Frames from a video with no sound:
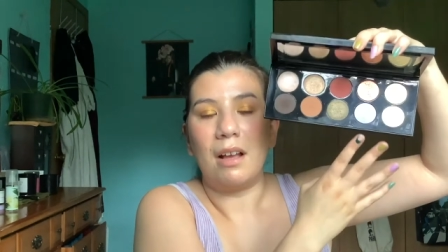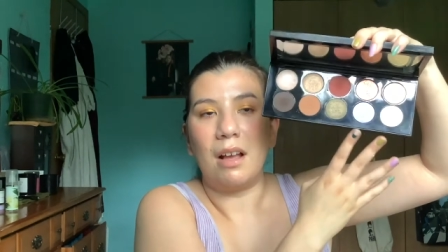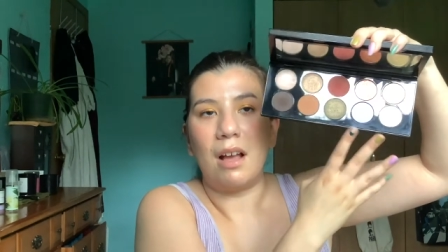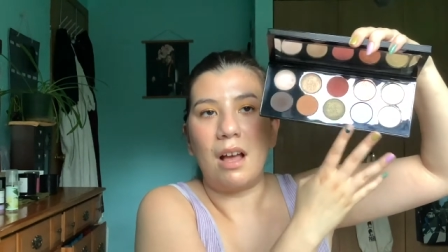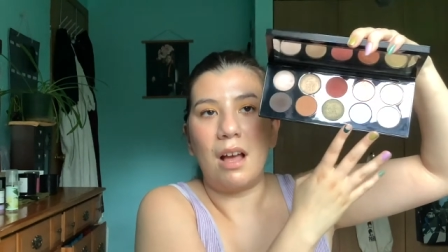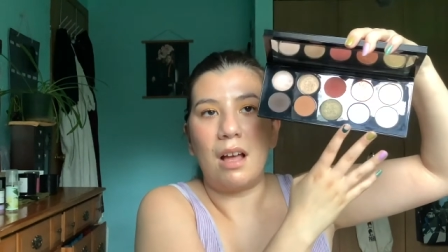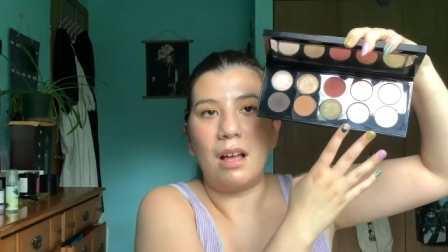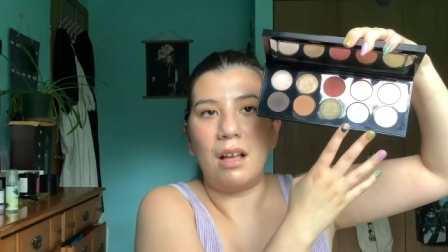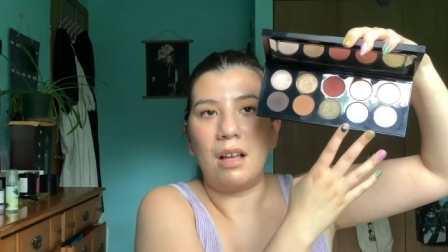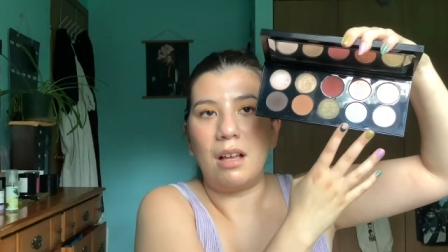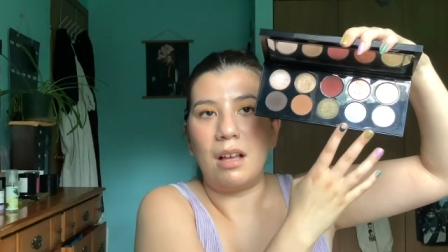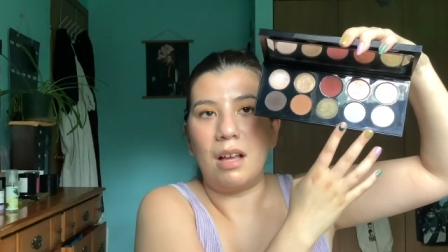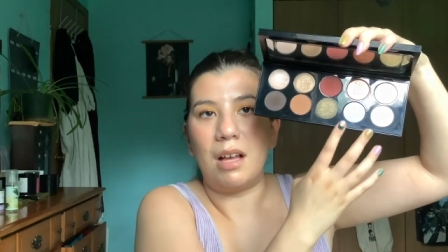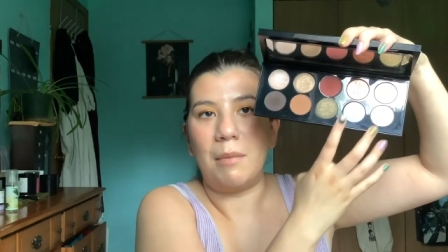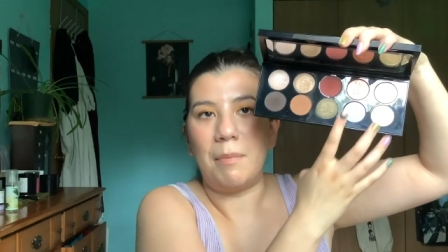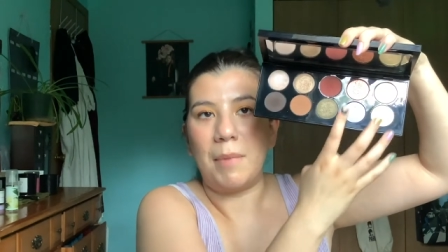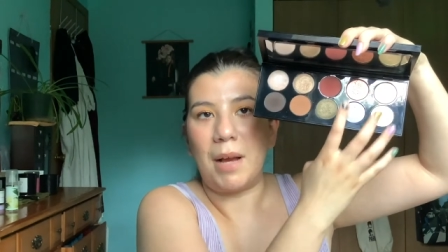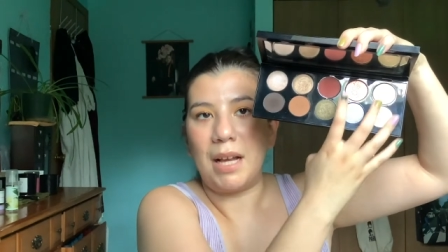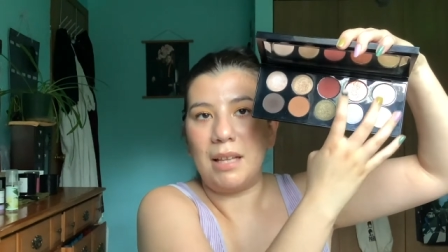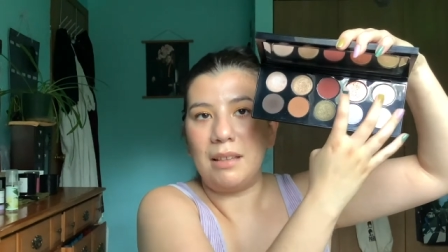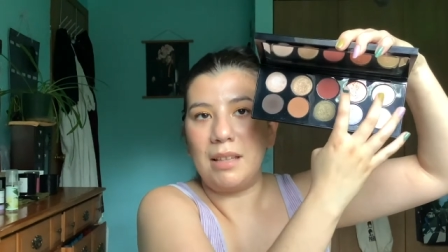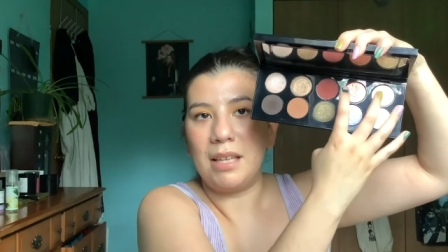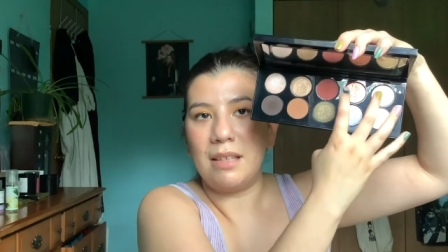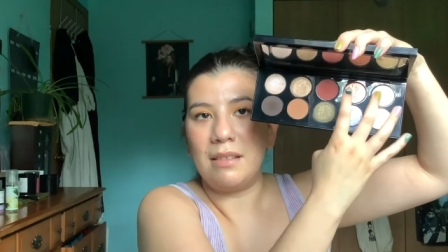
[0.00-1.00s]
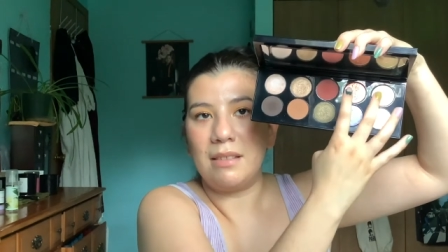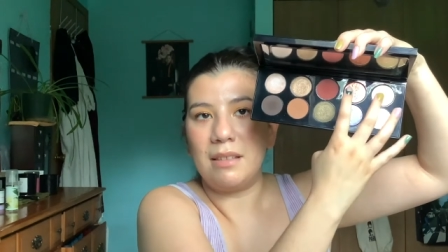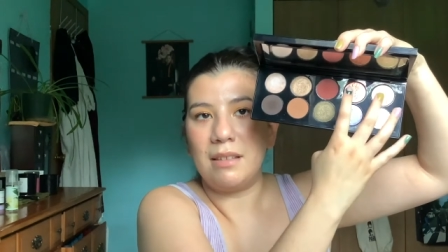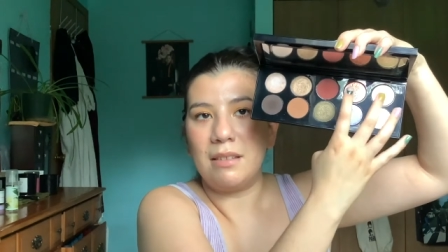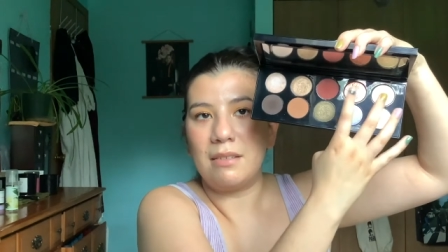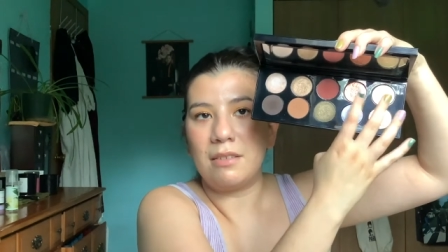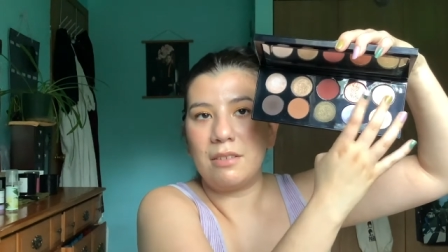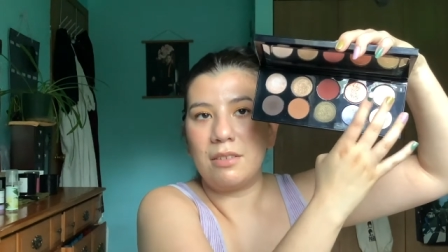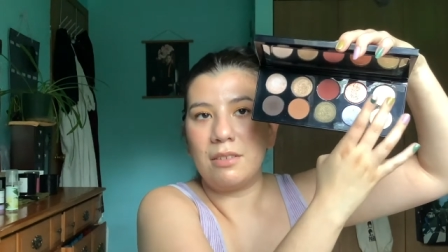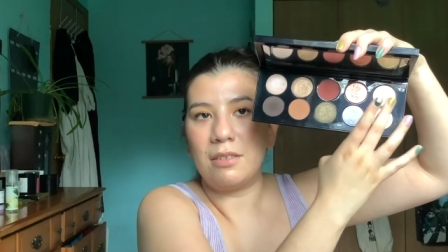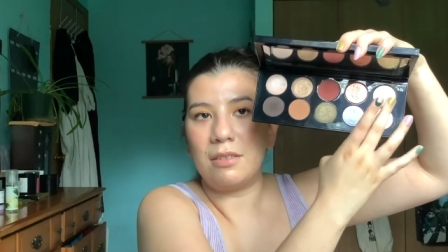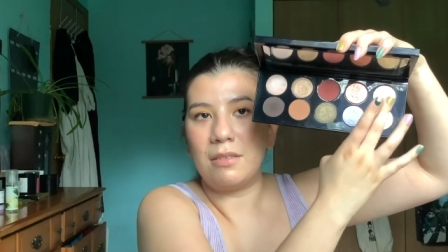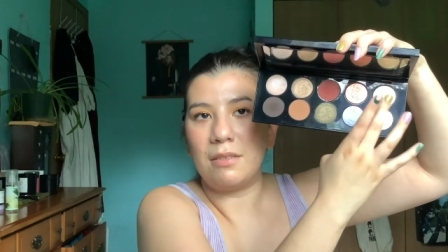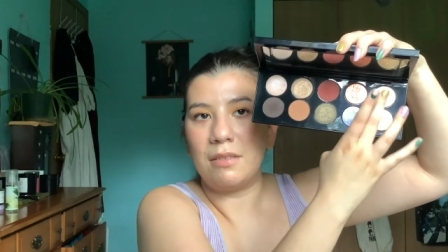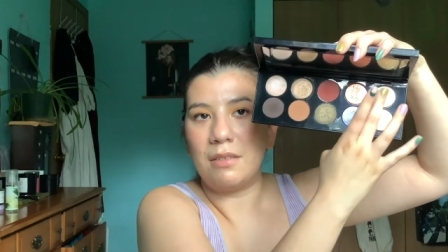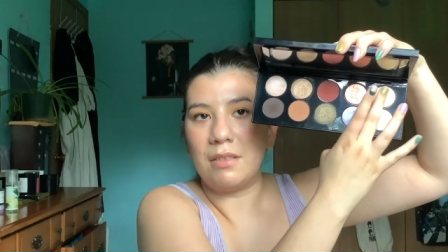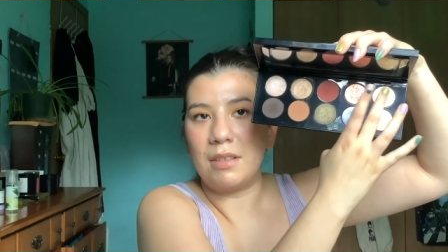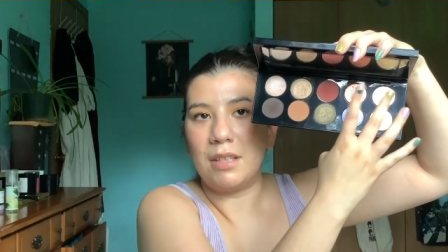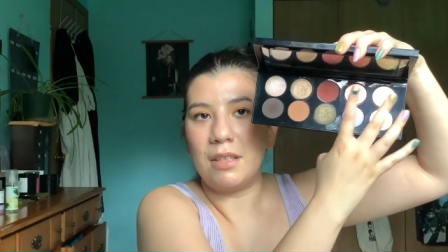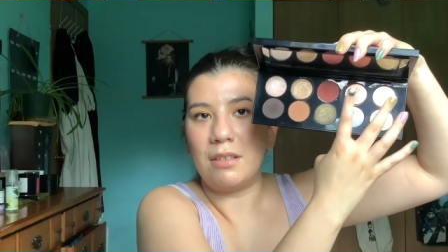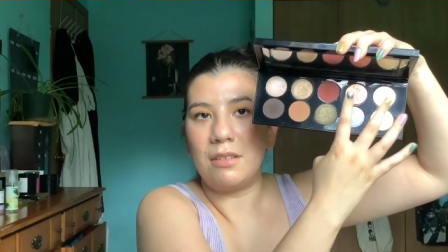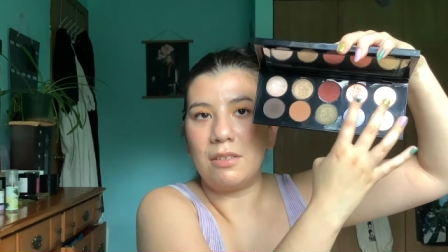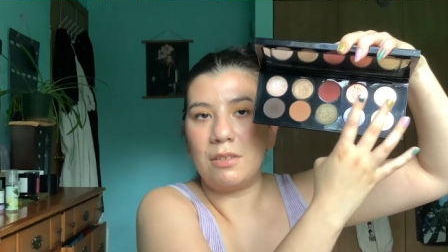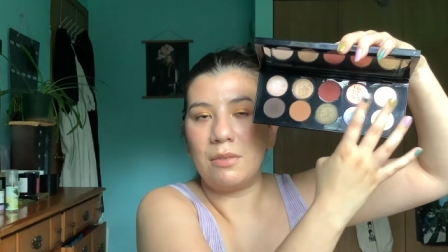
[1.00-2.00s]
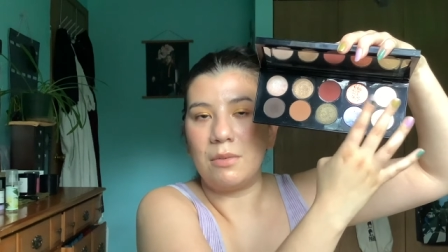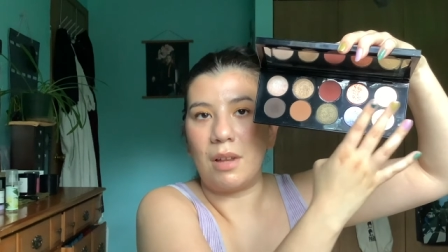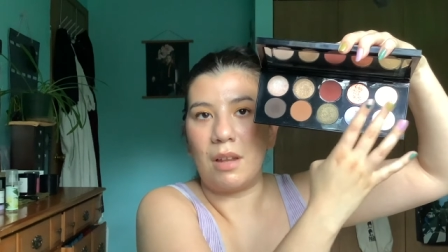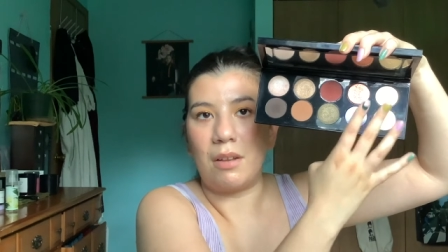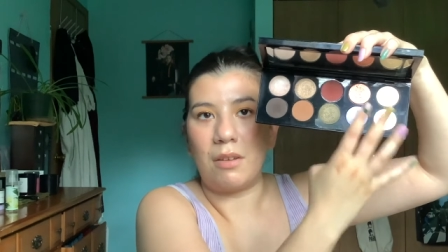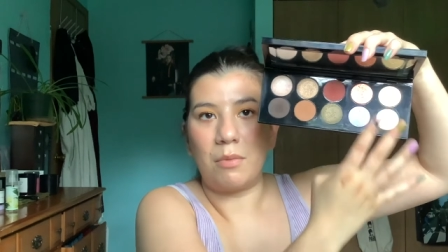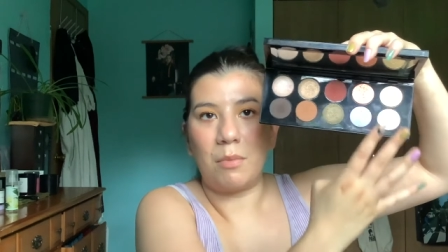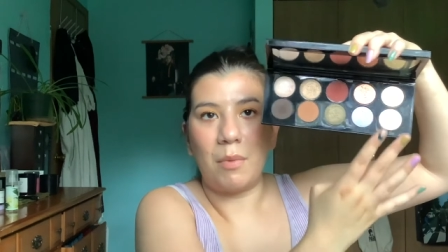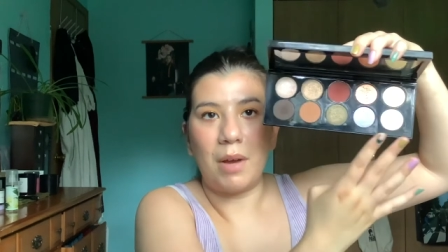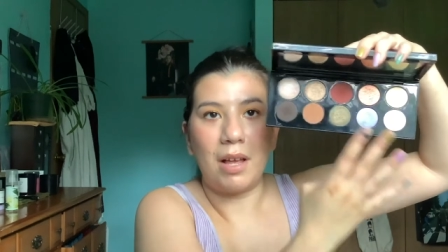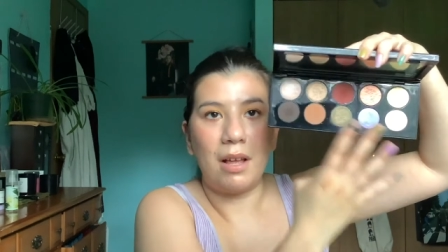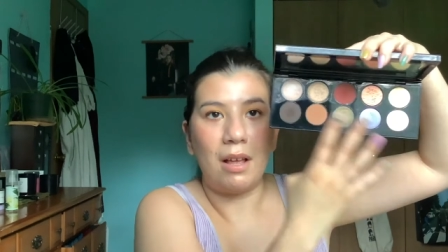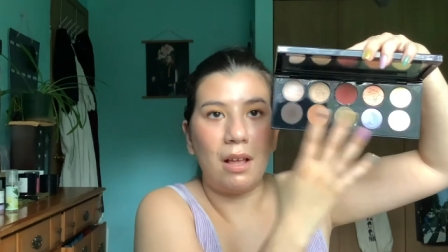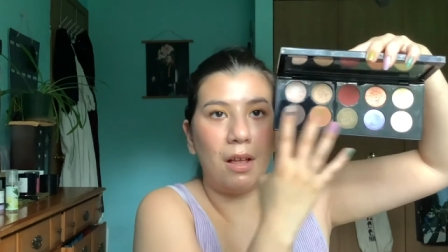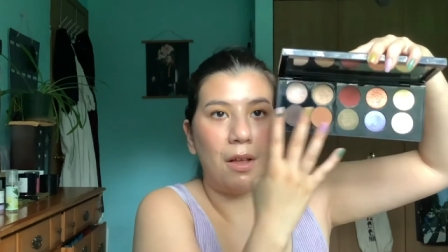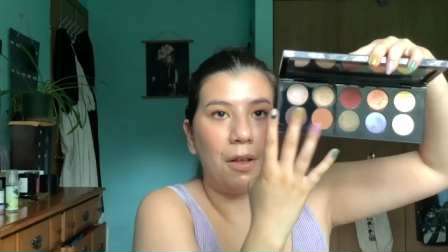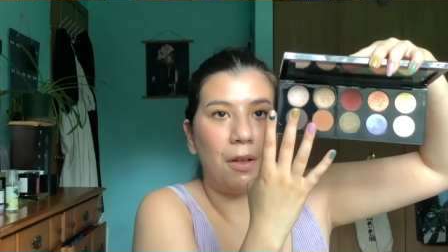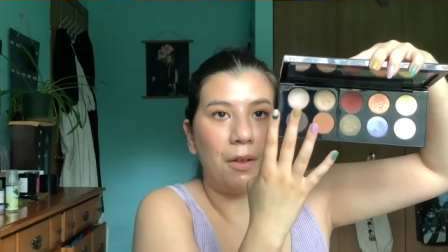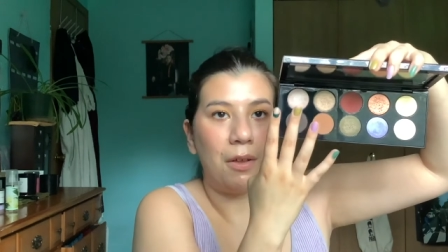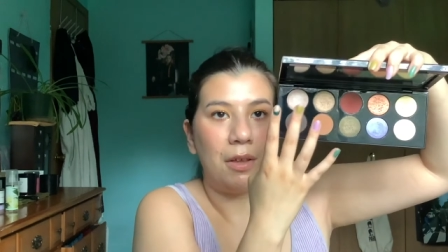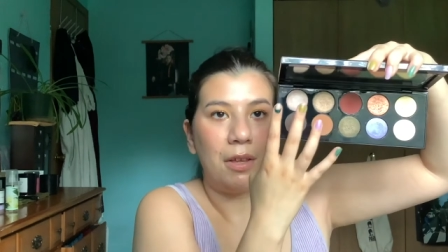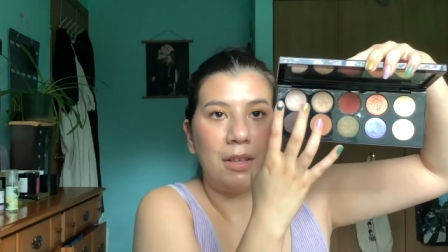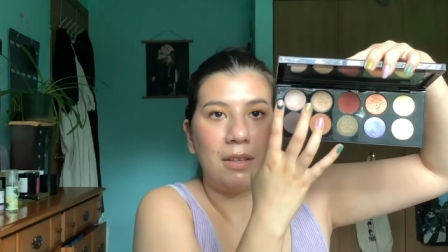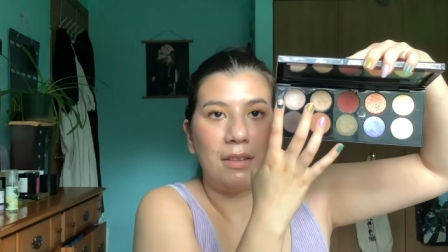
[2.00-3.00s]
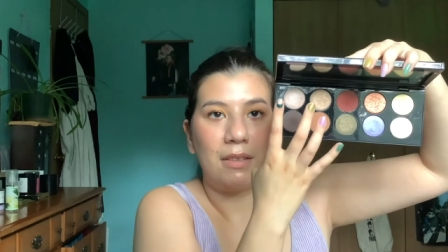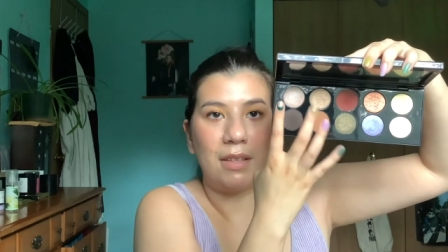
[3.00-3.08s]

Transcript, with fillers: Um, I like these these two as well.